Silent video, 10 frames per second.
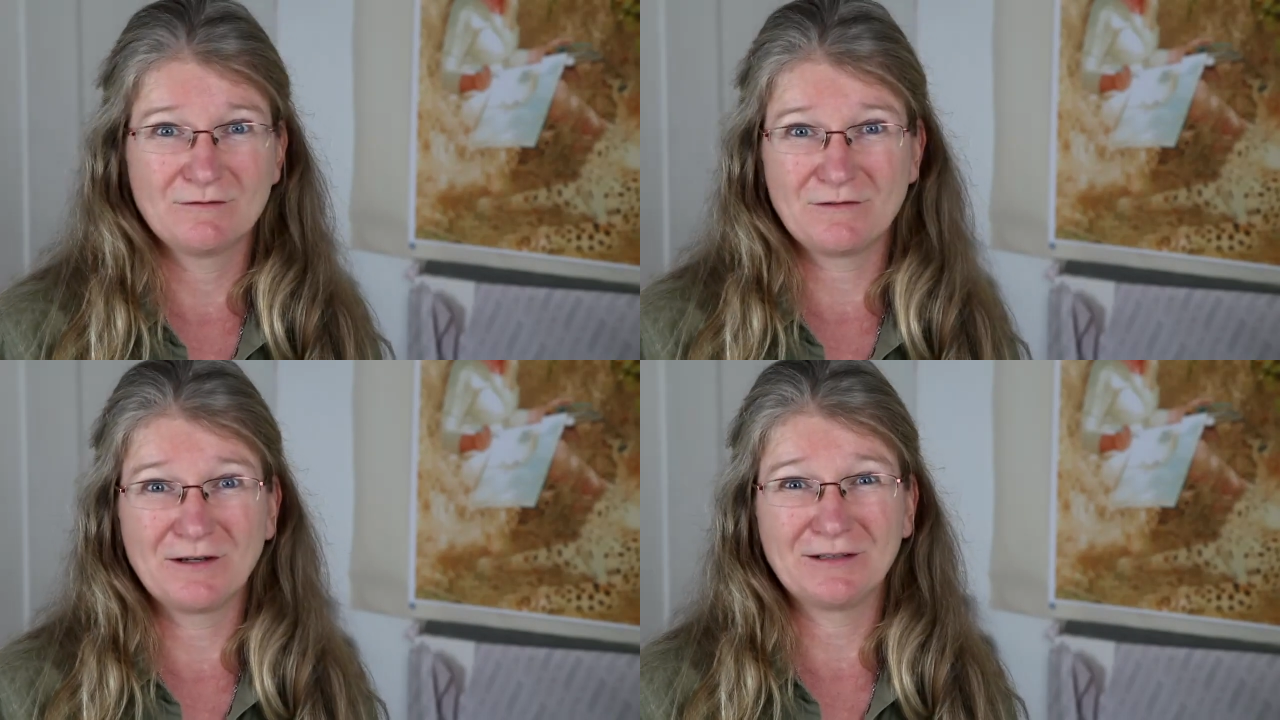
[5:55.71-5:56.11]

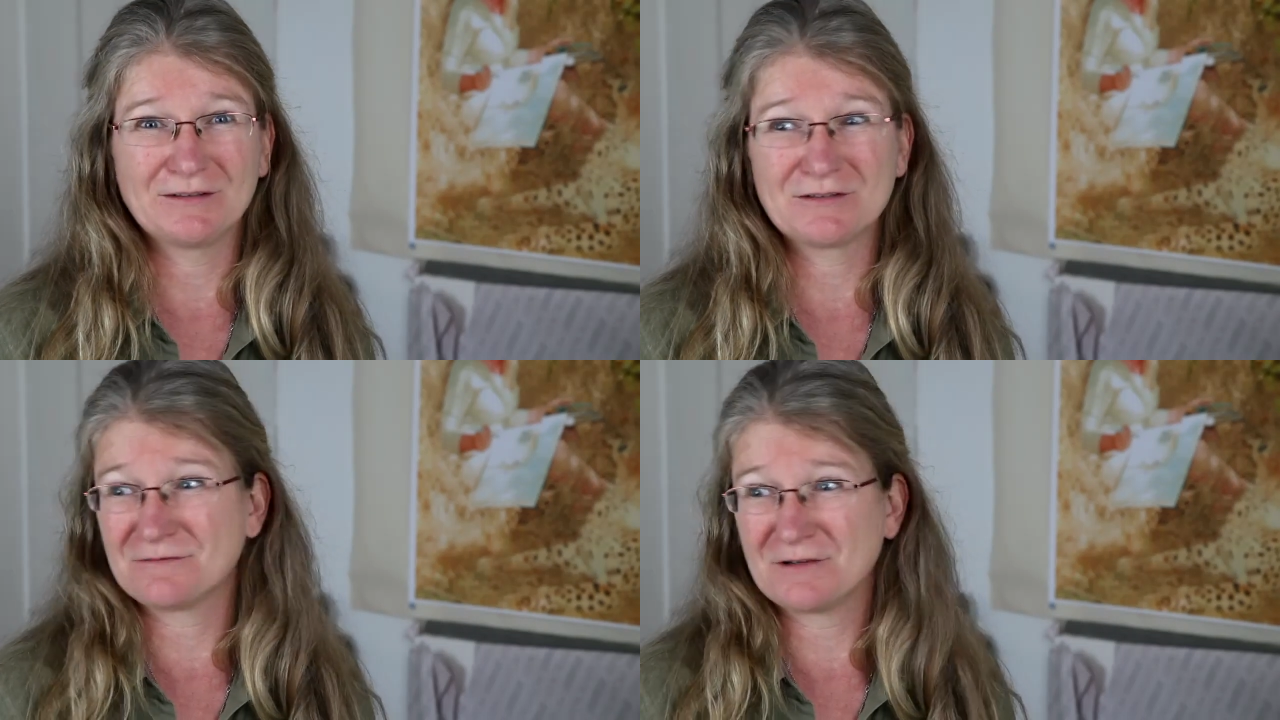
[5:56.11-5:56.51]

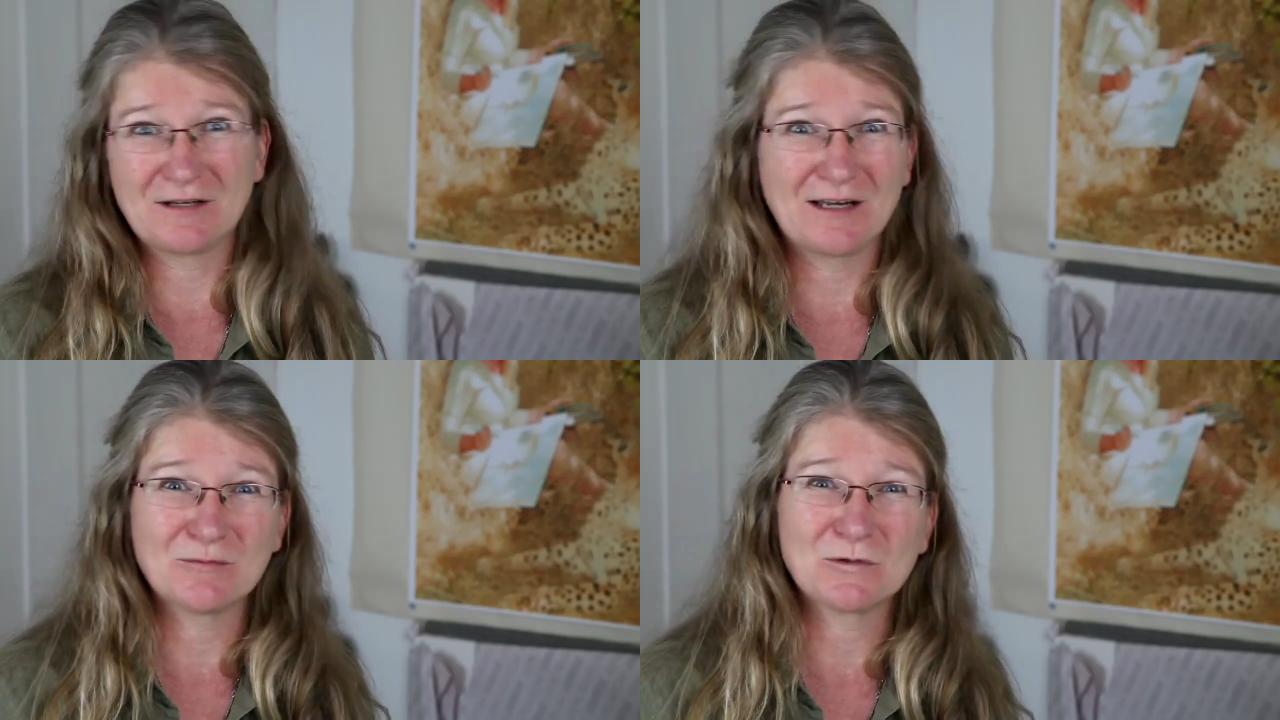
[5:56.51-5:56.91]
find,
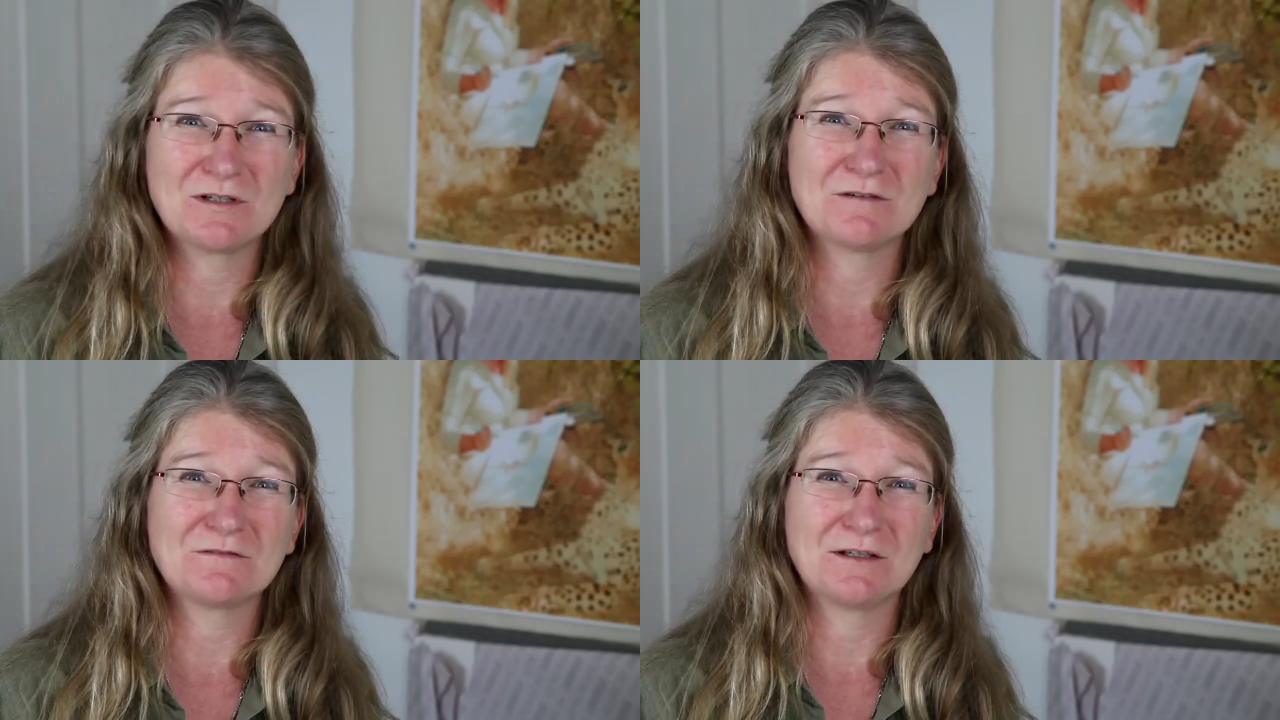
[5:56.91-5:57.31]
find animals
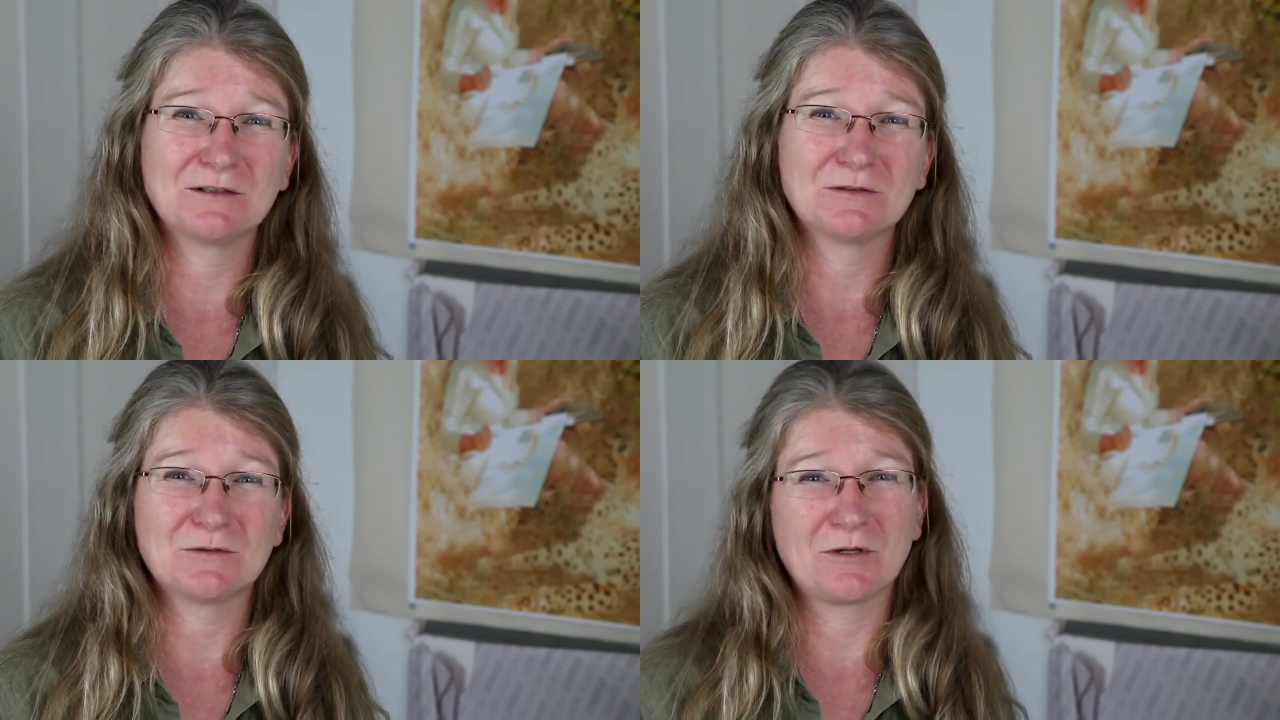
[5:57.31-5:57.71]
in a
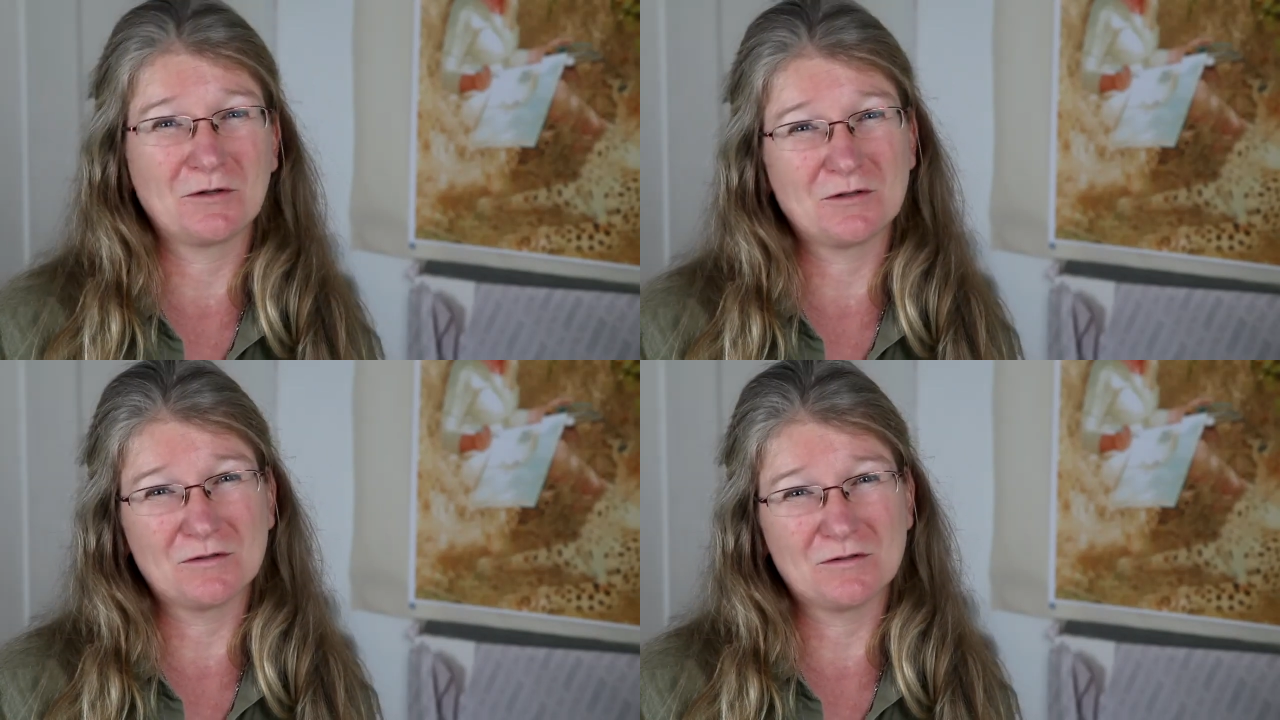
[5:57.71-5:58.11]
field or
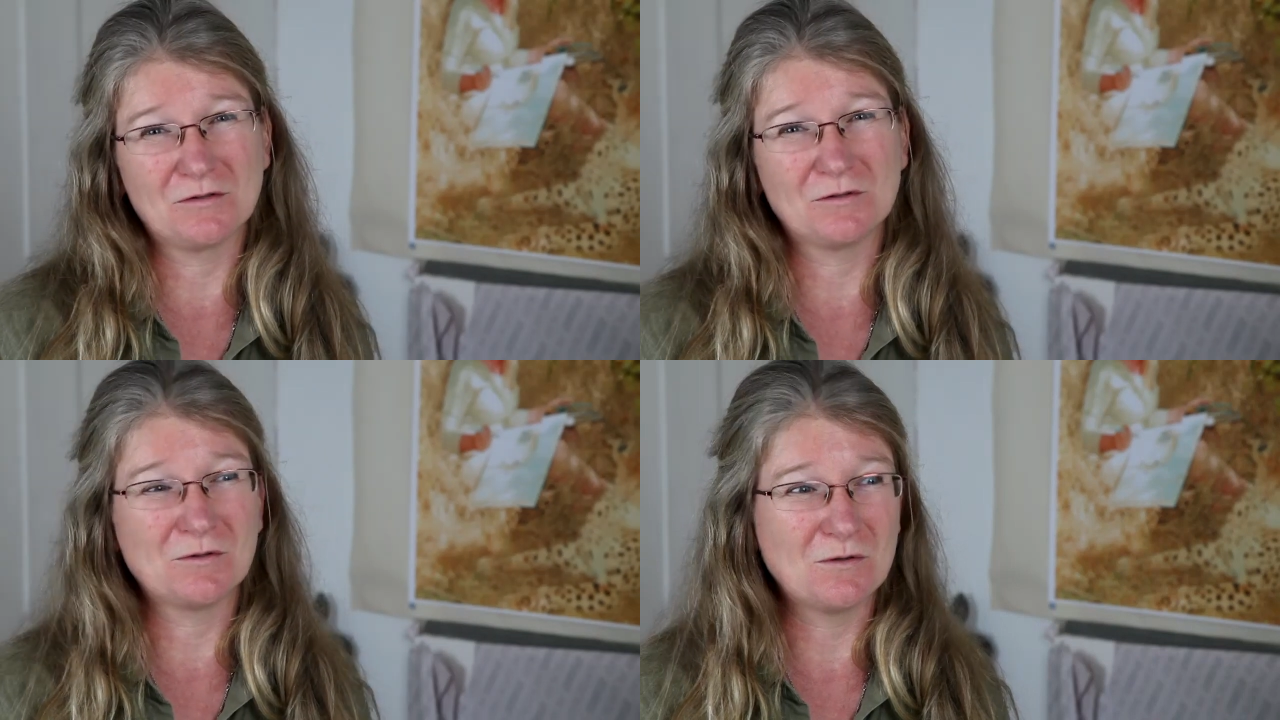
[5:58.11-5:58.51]
go to the
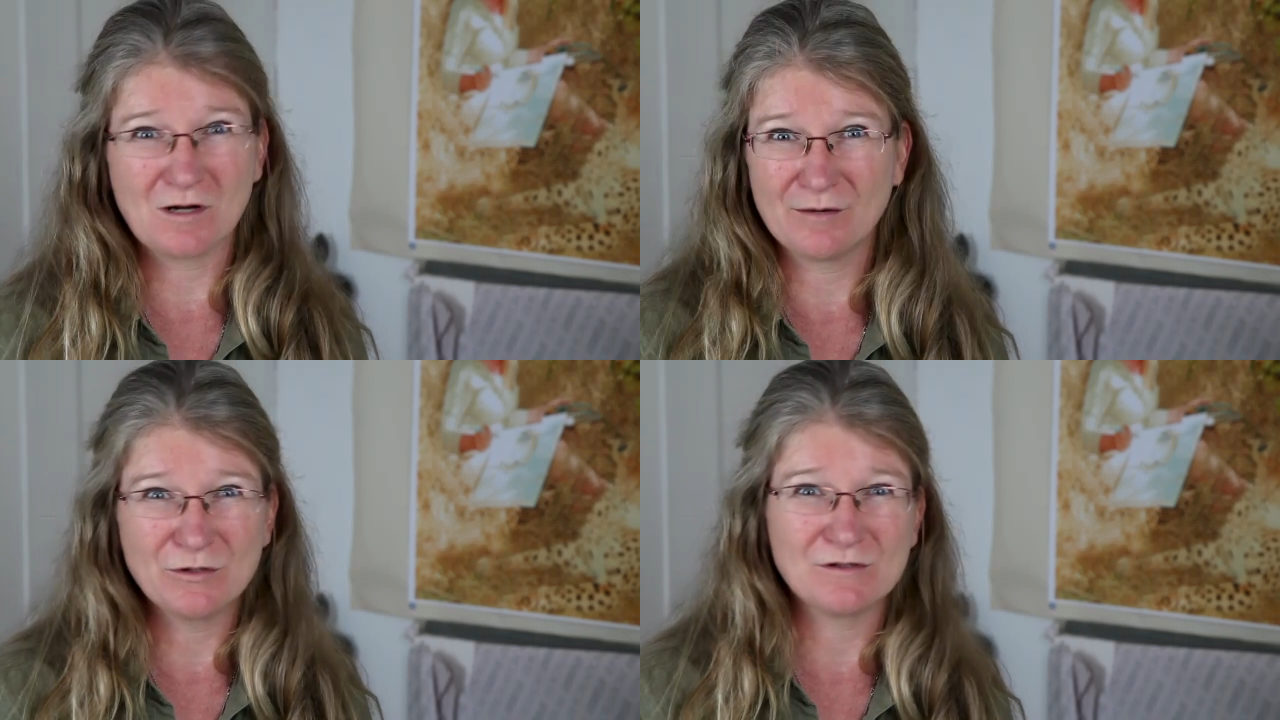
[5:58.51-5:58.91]
zoo or
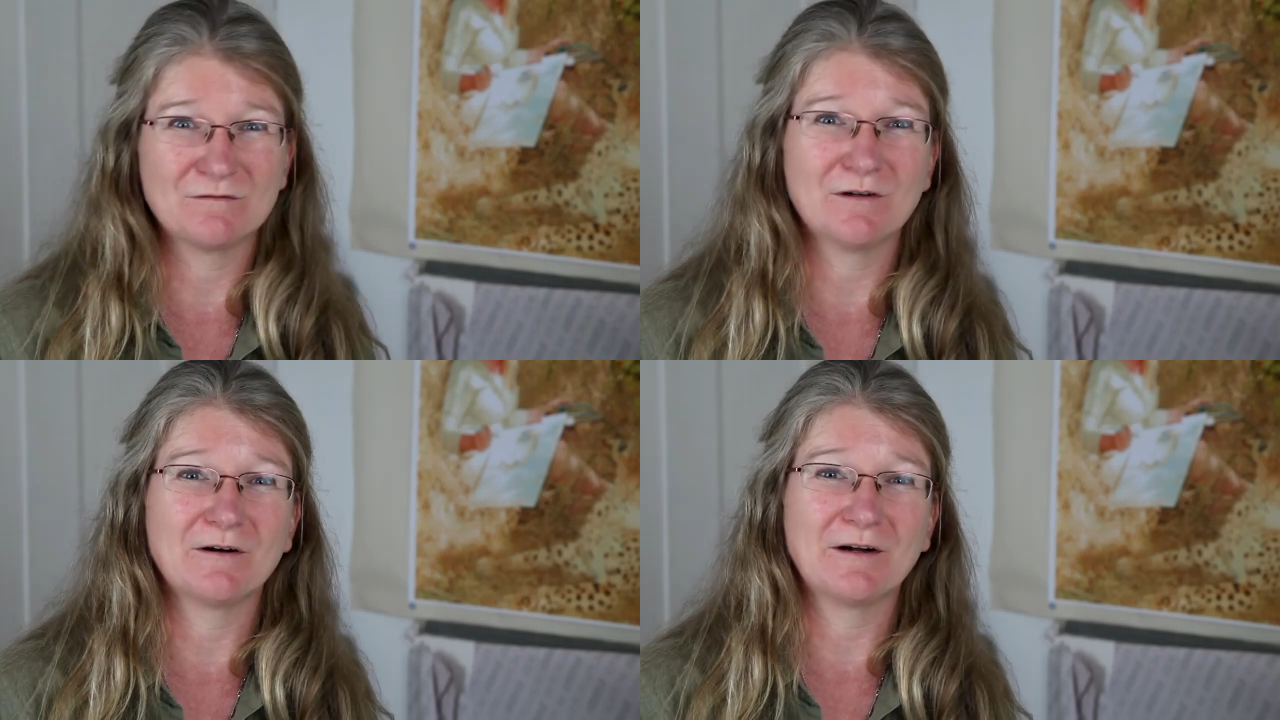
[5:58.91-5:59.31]
come on
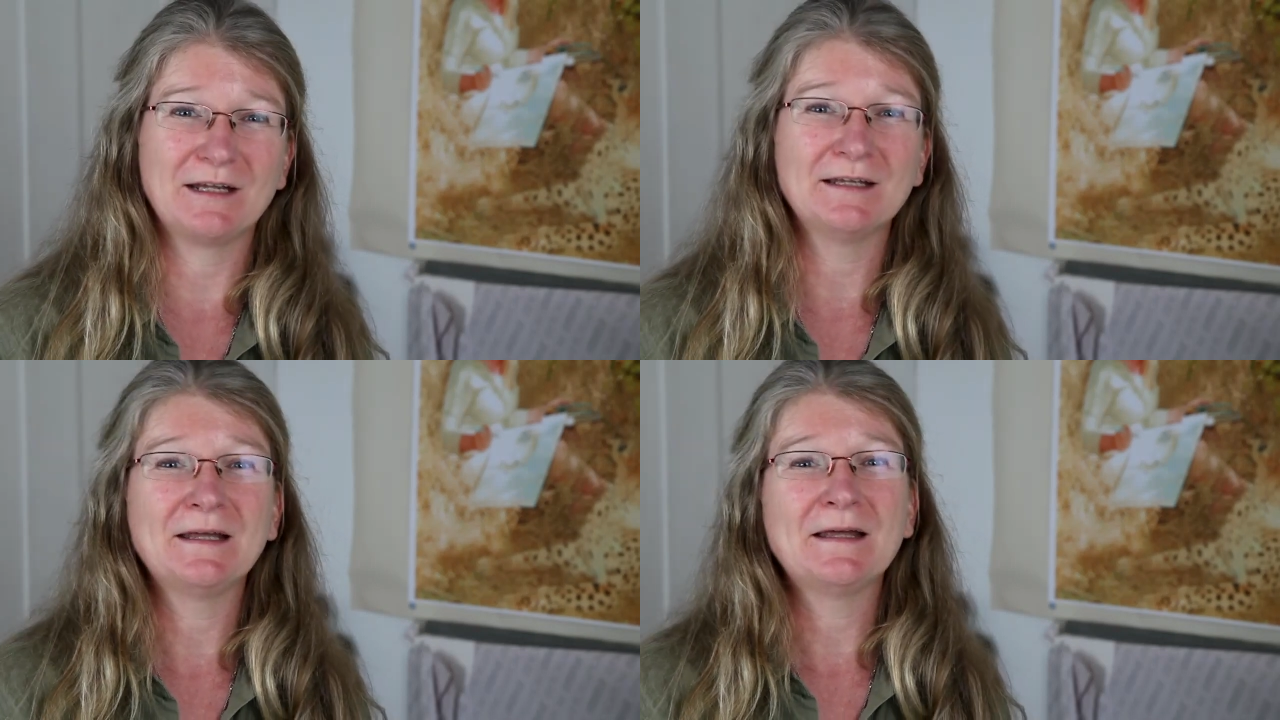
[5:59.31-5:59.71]
safari